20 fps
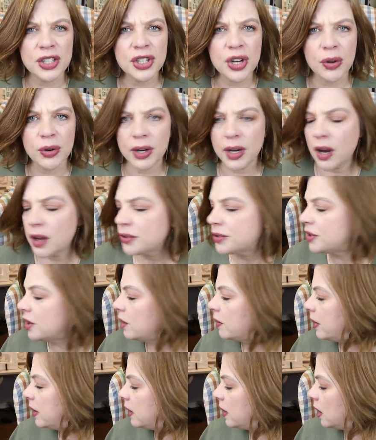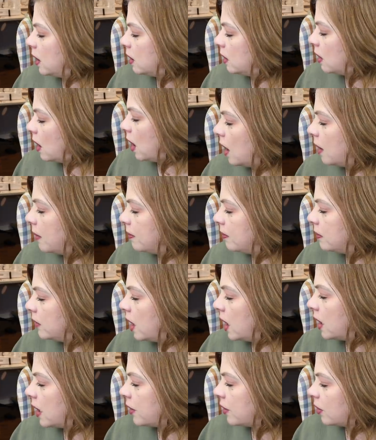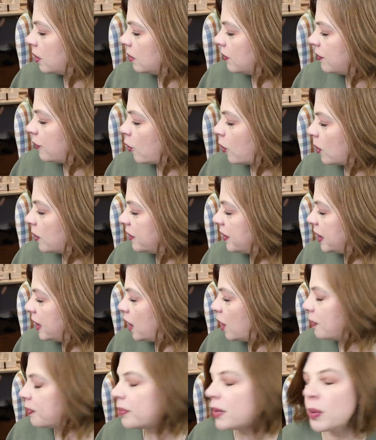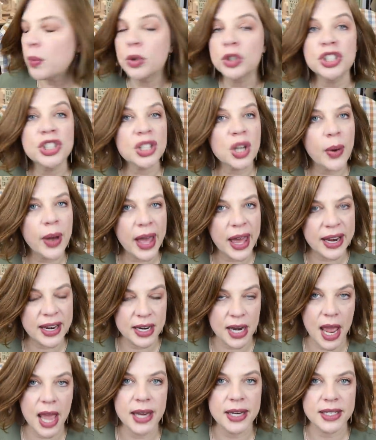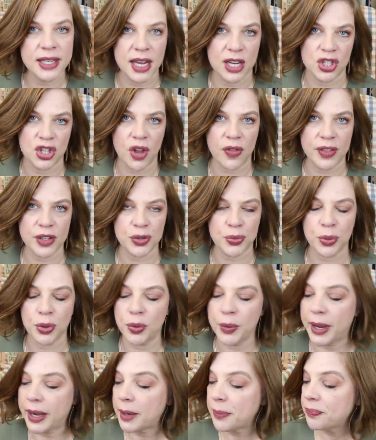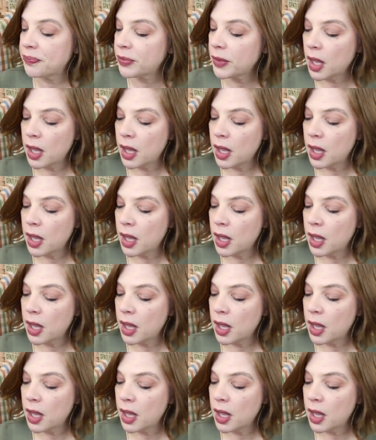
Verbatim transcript: I showed it also in the um, another formal video, but we'll just go ahead and, and touch on this real quick.